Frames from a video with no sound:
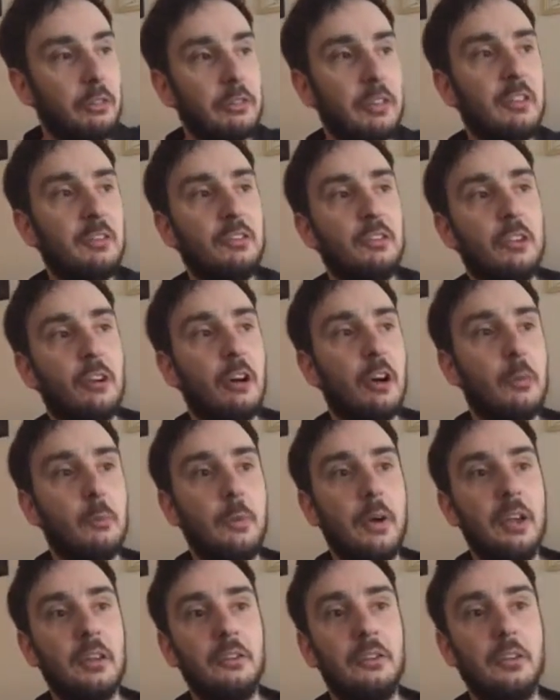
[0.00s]
This guy
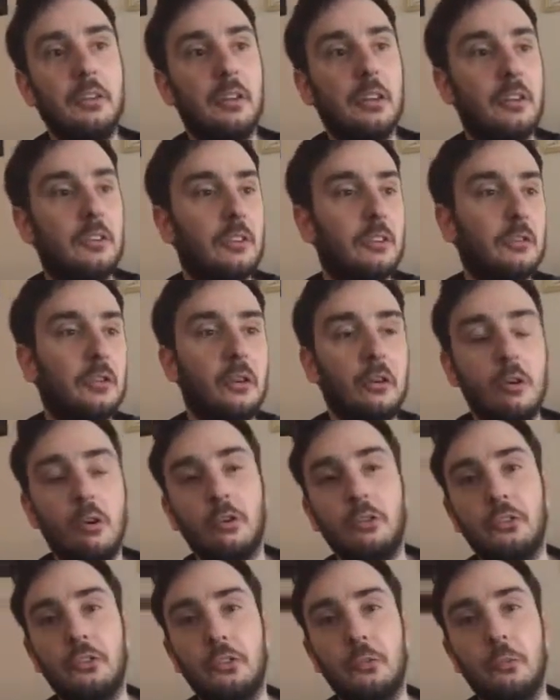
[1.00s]
basically says I
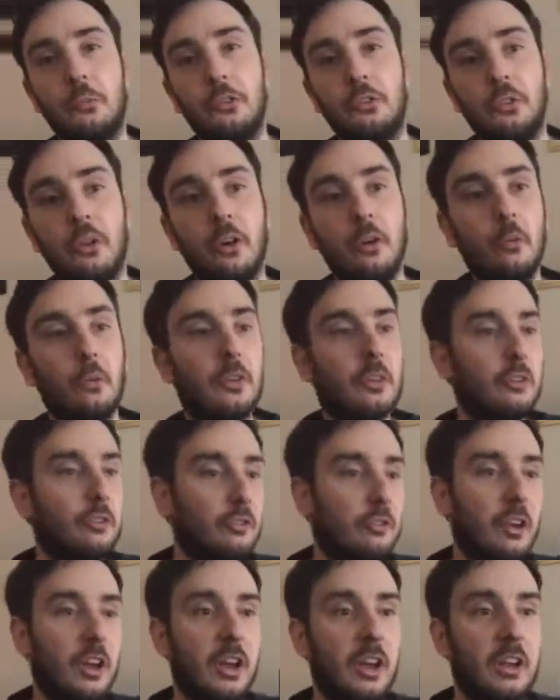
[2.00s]
cost him the title. It's
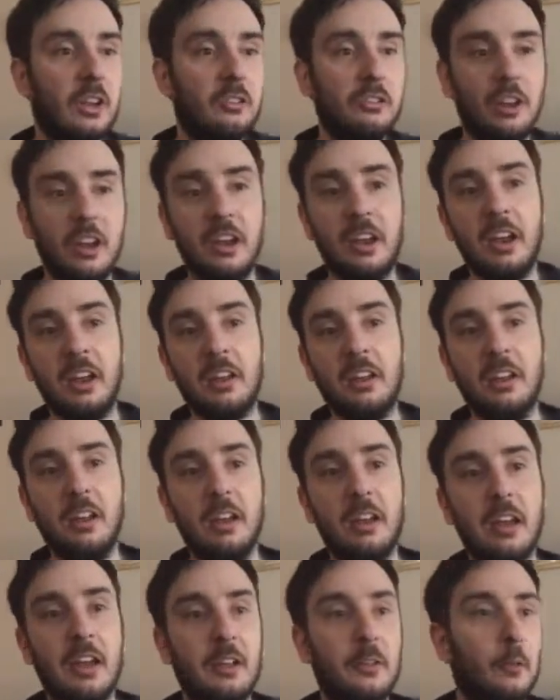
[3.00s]
J J A K
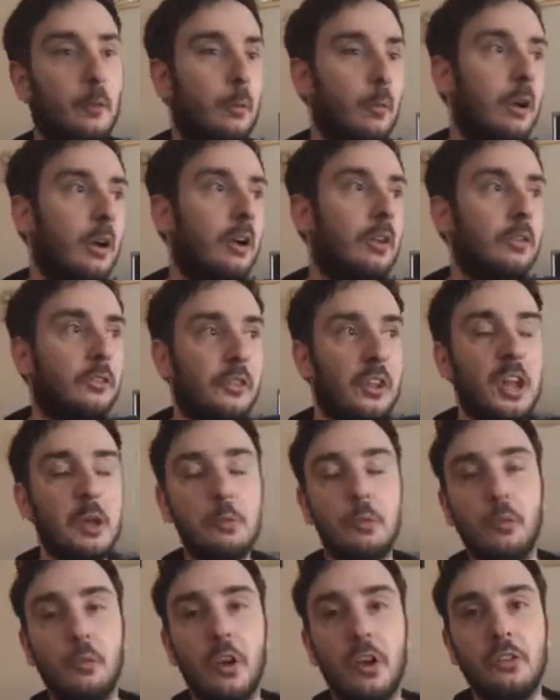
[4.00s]
A, the worst name
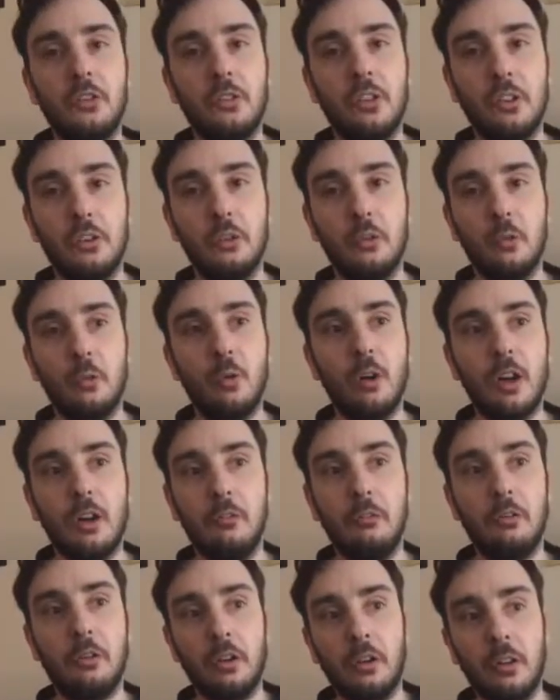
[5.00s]
in wrestling or
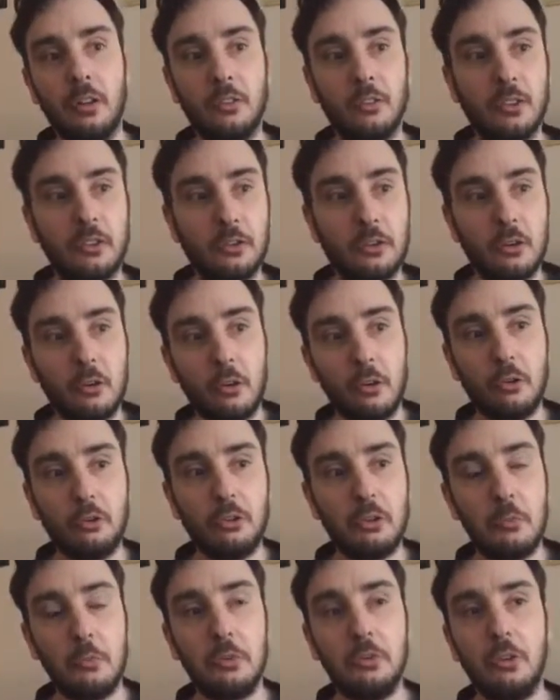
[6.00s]
whatever it is. Says I
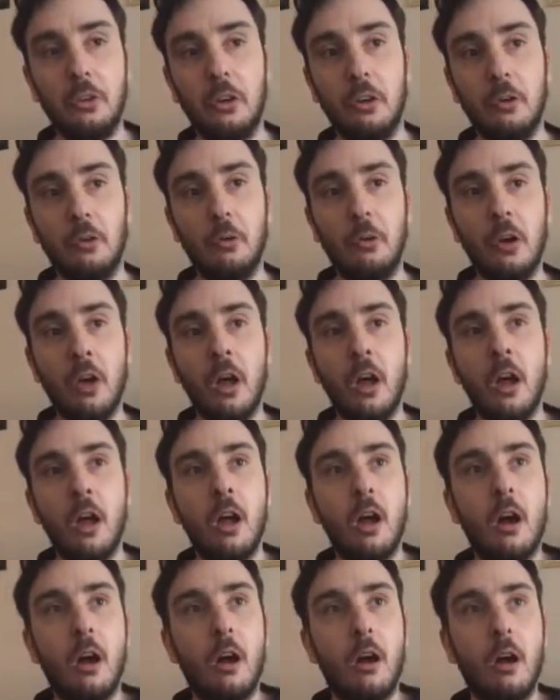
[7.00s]
cost him a title.
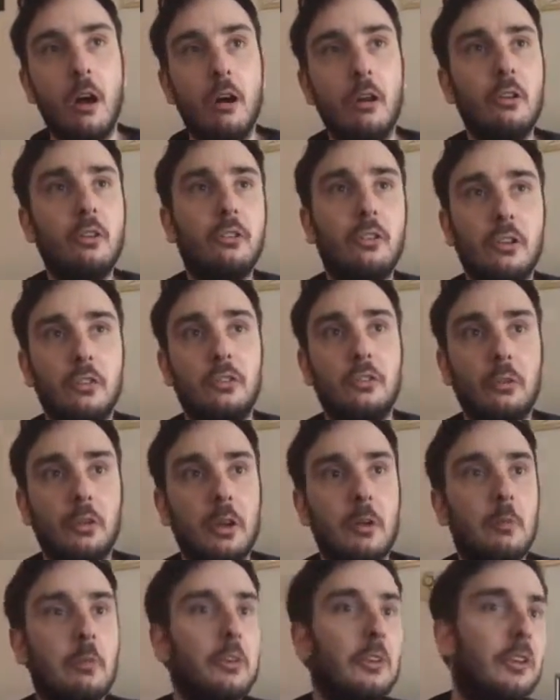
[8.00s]
I said to
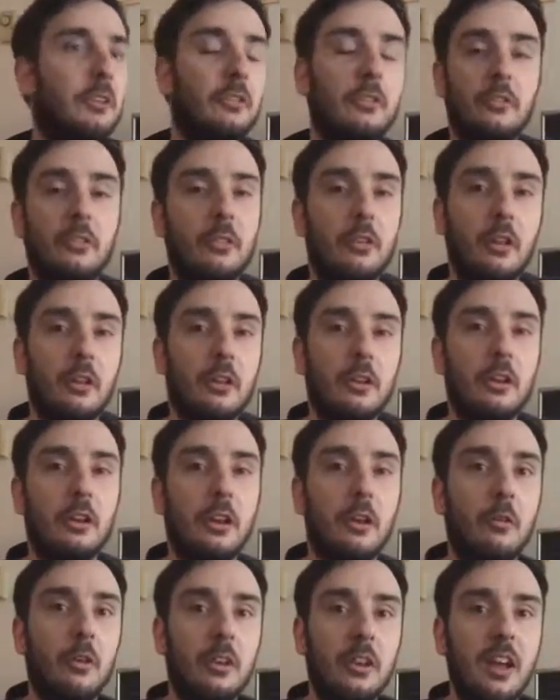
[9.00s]
him, I didn't look, you
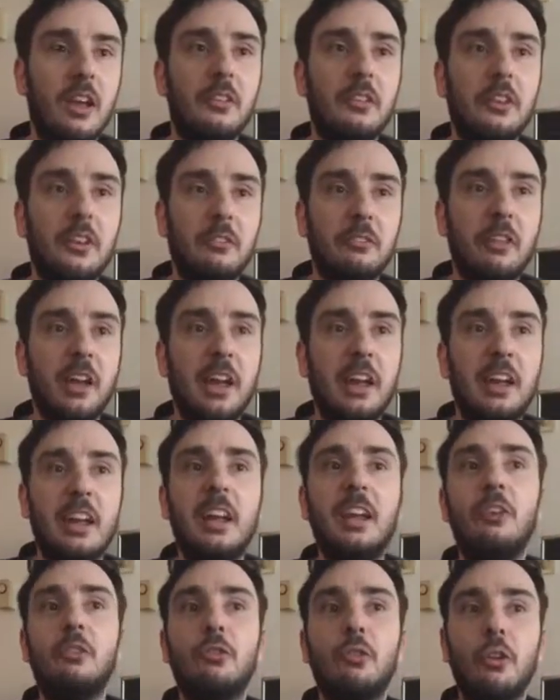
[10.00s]
know, at the end of the day,
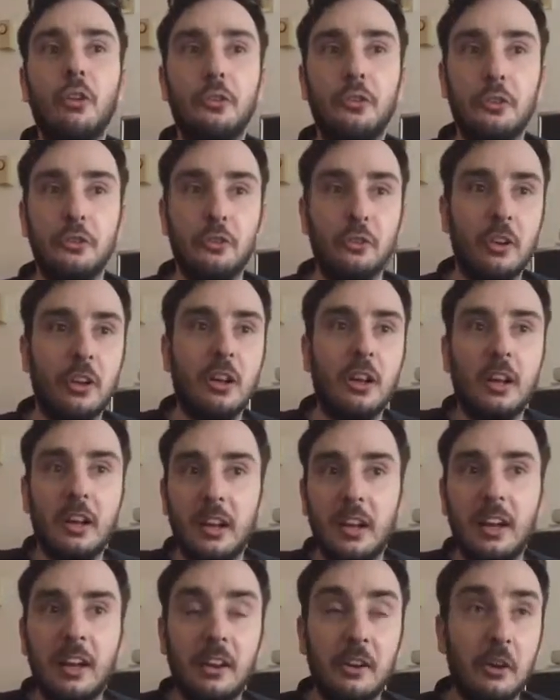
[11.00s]
he tried to cheat.
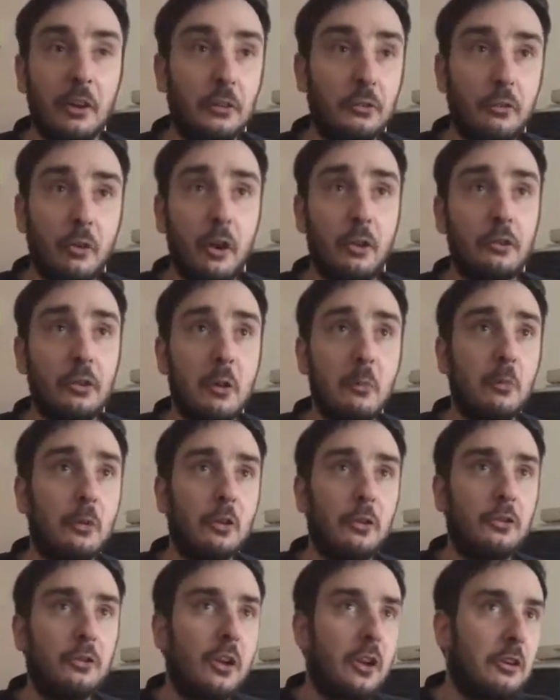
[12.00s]
He, you know, as far as I'm
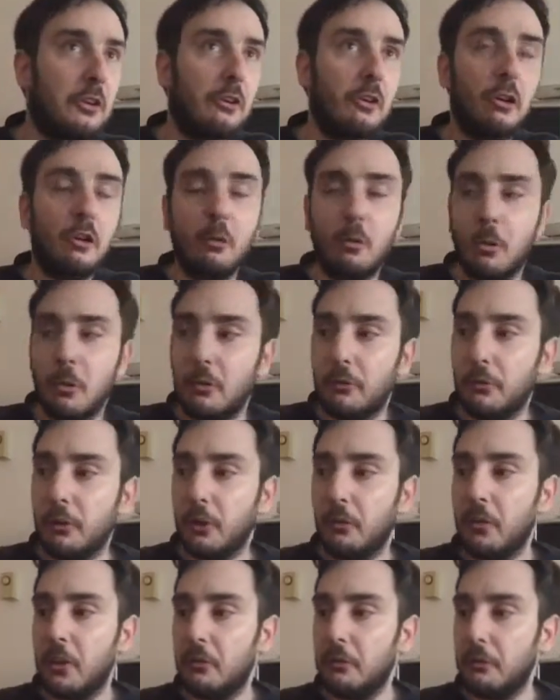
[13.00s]
concerned, I've got a
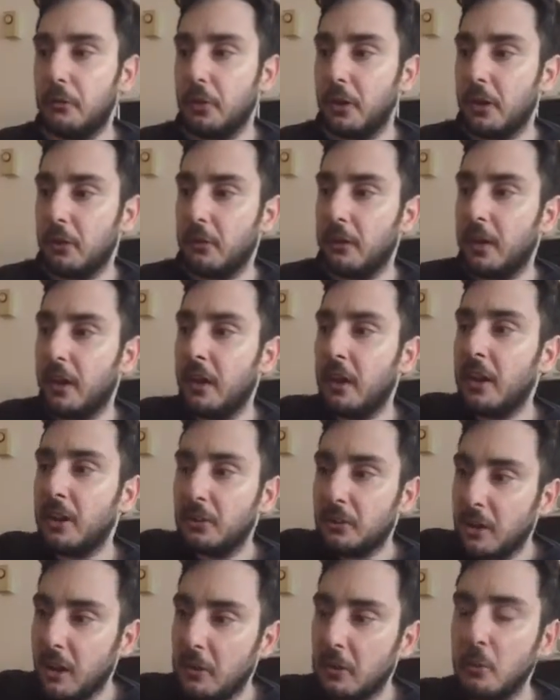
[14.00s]
qualified referee in there,
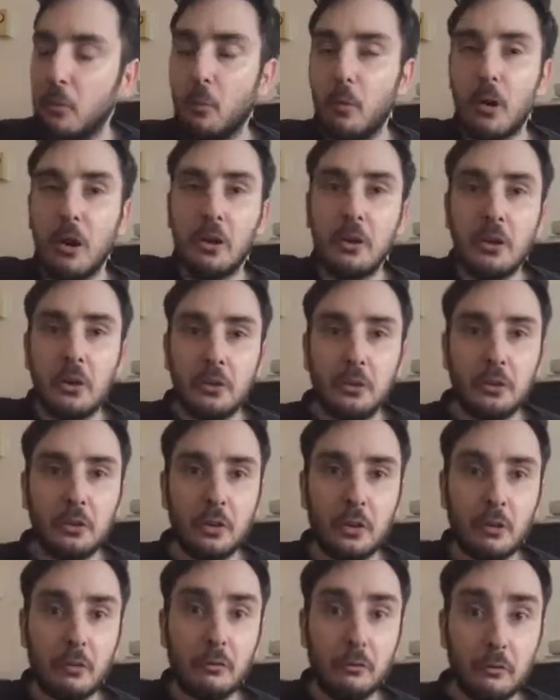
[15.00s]
counting 1,
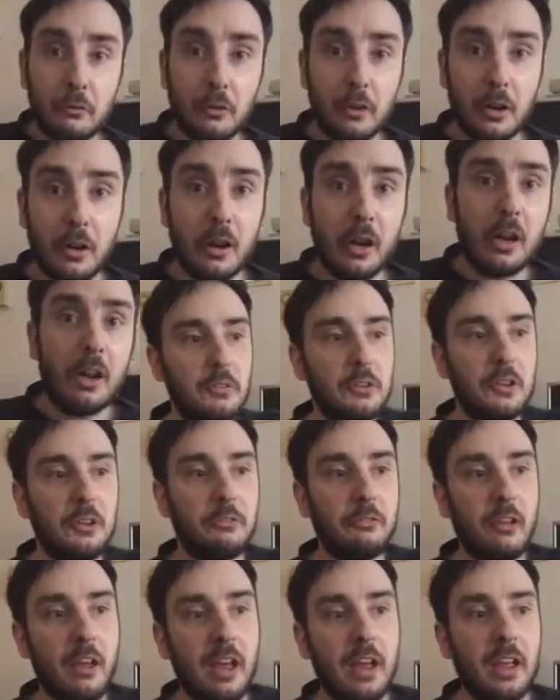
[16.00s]
2, 3. At the end of
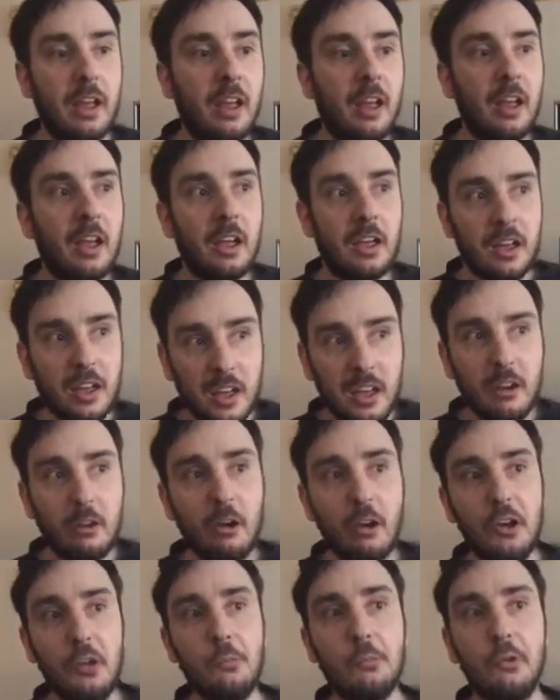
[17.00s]
the day, he
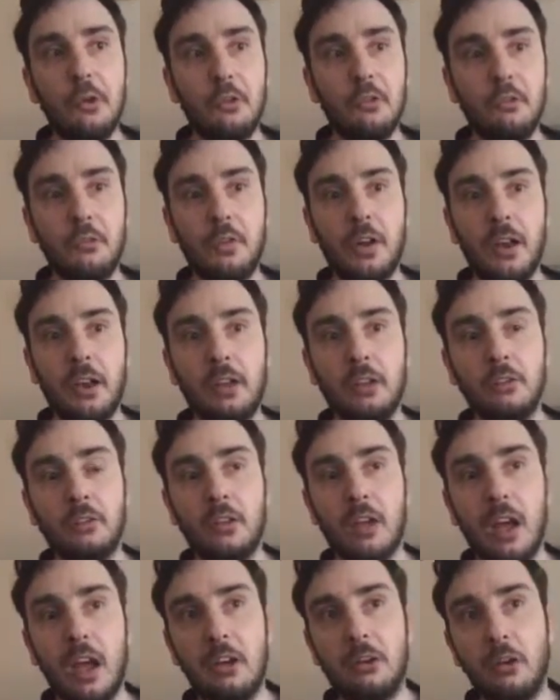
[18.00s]
got in my face,
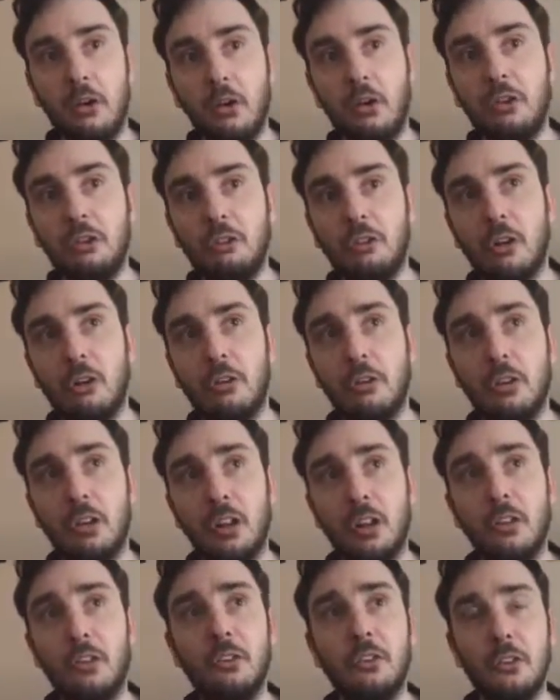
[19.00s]
and I showed
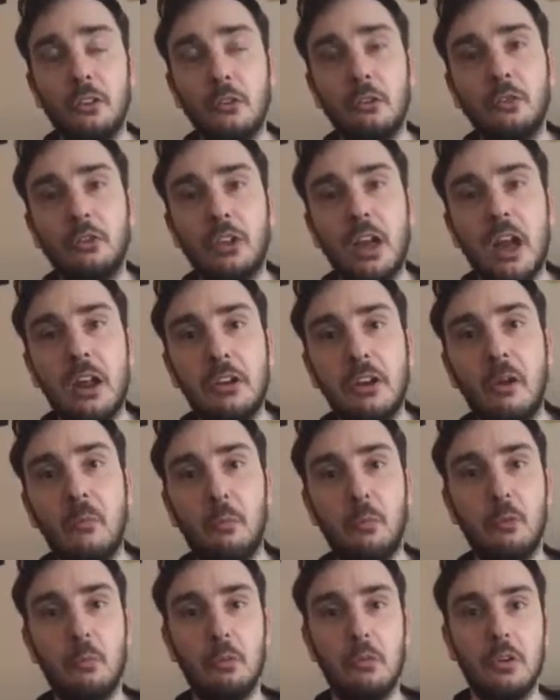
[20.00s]
kids that you stand up
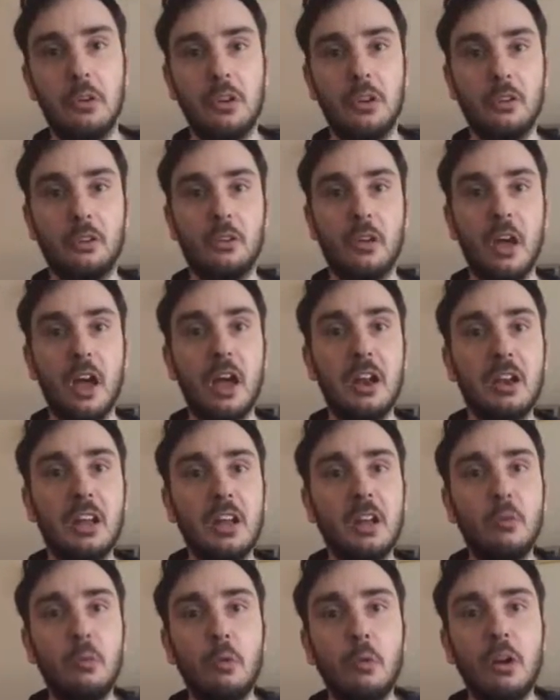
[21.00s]
to bullies. And
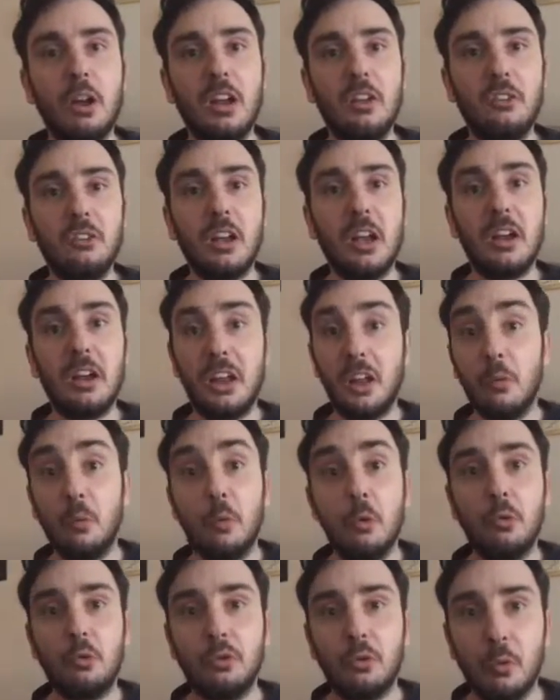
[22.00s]
he's saying he
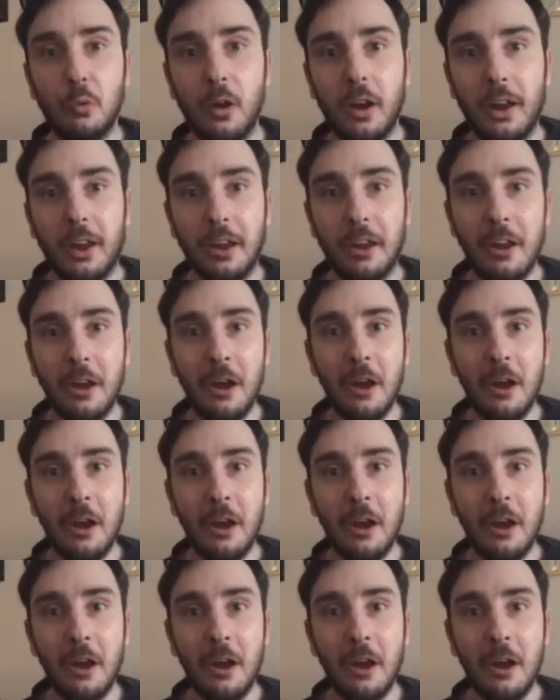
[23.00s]
walked away.